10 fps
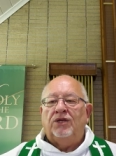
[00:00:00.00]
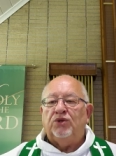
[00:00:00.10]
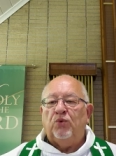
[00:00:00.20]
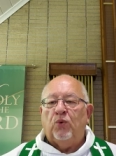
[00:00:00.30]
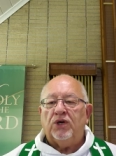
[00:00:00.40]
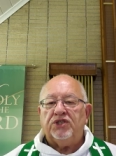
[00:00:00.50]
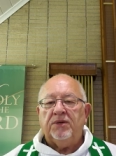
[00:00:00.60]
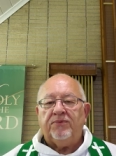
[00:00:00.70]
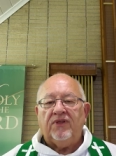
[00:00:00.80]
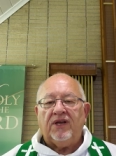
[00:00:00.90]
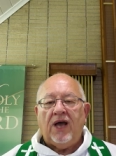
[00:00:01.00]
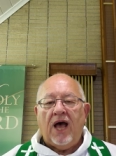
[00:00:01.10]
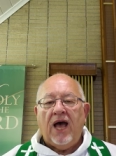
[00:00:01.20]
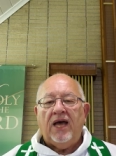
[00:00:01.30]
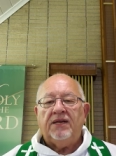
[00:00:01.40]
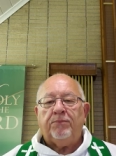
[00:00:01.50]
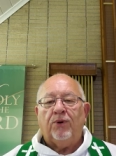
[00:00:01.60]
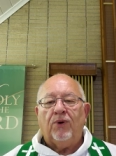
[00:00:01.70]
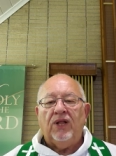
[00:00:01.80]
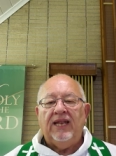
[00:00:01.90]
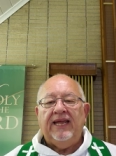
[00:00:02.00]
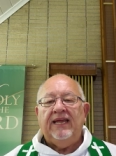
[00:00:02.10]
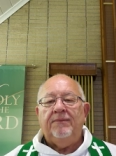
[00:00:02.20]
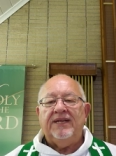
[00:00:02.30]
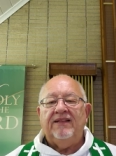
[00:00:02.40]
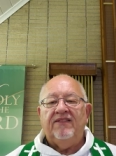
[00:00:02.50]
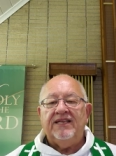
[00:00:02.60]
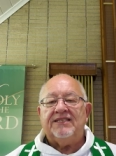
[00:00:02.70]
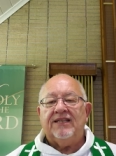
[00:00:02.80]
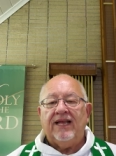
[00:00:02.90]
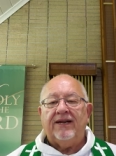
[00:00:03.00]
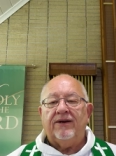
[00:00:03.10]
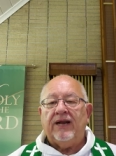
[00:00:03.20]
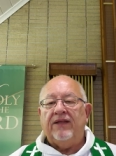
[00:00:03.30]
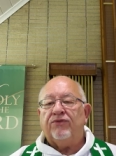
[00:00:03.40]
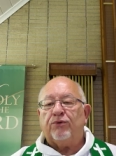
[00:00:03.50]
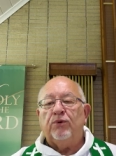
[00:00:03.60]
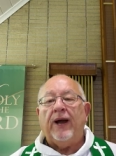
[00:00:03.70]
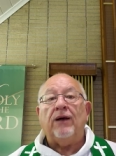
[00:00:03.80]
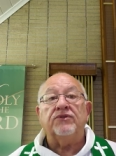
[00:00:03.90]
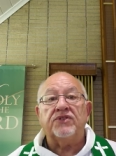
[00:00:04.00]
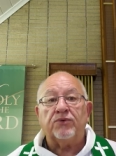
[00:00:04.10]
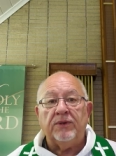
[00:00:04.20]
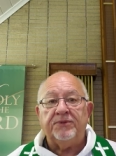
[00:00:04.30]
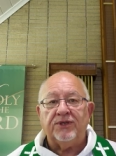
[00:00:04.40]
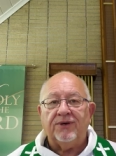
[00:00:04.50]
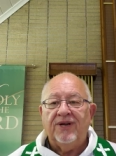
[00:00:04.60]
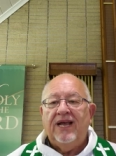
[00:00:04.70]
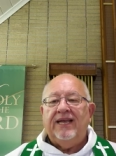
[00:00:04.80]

To worship the God proclaimed in this letter and throughout Scripture